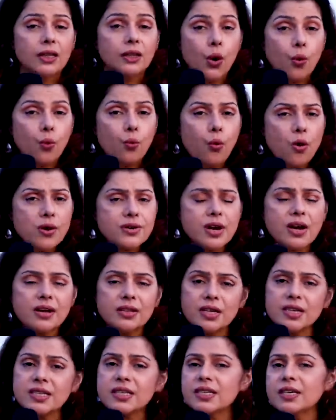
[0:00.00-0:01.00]
Now, what are
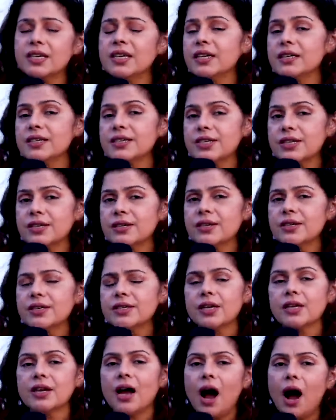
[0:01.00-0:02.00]
these key
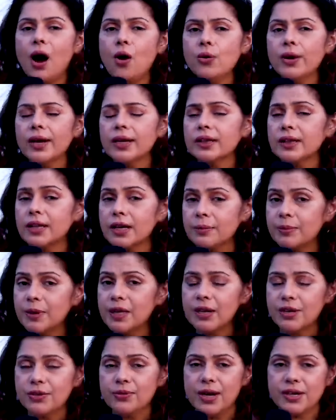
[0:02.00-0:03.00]
concerns and how can they
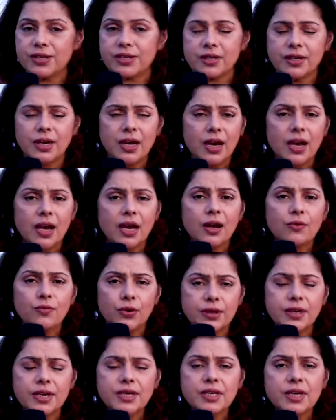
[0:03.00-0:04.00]
be addressed?
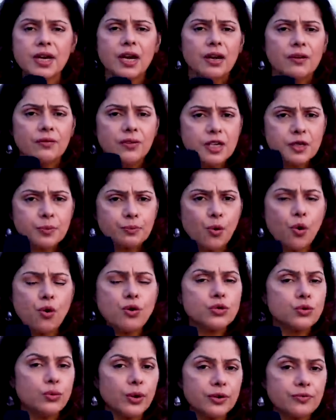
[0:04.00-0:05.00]
For this, we
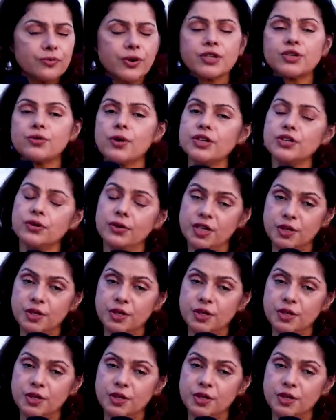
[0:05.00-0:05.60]
spoke to infrastructure